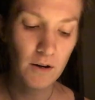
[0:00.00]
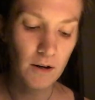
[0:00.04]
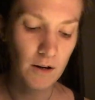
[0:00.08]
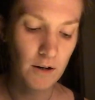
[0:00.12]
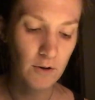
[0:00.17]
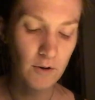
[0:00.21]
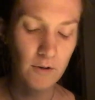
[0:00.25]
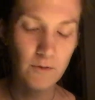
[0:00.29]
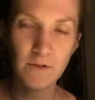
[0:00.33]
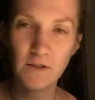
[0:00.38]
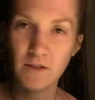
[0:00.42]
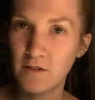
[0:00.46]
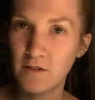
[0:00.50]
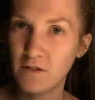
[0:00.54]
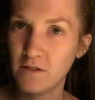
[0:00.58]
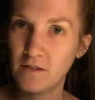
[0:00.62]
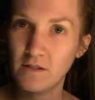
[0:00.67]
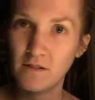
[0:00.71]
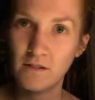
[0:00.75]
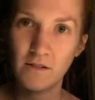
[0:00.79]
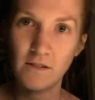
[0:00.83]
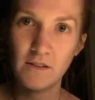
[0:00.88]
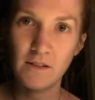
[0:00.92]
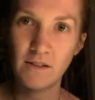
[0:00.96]
I don't know if just
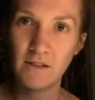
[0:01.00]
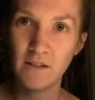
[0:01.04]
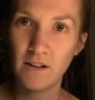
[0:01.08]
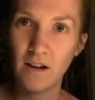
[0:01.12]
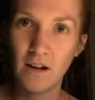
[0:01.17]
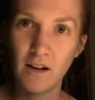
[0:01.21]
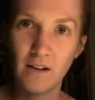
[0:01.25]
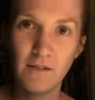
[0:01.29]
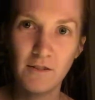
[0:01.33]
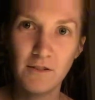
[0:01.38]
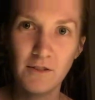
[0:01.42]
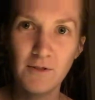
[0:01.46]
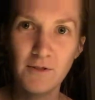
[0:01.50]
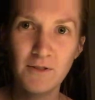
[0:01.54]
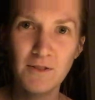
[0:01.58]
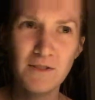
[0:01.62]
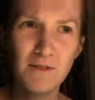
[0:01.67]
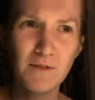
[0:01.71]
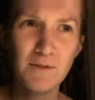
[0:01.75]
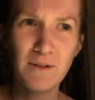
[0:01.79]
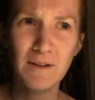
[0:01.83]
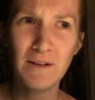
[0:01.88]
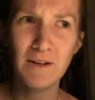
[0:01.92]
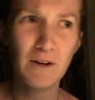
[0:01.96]
he's gotten used
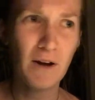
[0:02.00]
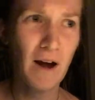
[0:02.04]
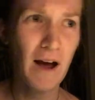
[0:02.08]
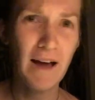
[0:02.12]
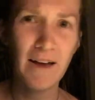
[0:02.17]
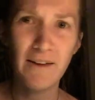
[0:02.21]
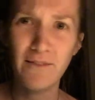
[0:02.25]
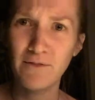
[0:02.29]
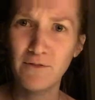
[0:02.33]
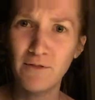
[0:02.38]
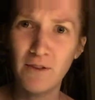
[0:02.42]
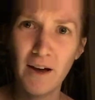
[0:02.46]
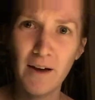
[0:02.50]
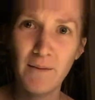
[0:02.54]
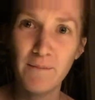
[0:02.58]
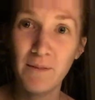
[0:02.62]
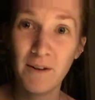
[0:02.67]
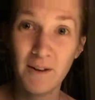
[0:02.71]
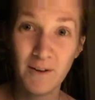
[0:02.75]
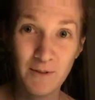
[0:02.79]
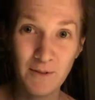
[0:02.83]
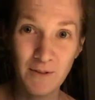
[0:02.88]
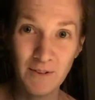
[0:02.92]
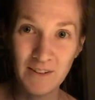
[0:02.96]
to it, or I've, I'm
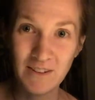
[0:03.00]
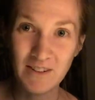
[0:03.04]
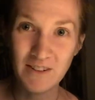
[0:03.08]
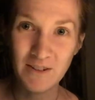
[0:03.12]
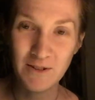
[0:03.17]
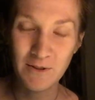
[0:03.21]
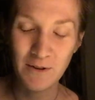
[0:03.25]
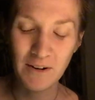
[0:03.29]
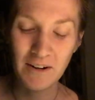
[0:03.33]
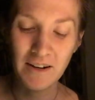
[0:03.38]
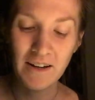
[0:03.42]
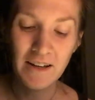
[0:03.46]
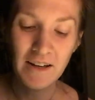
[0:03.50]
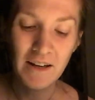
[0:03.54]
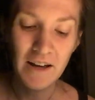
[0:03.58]
not really sure.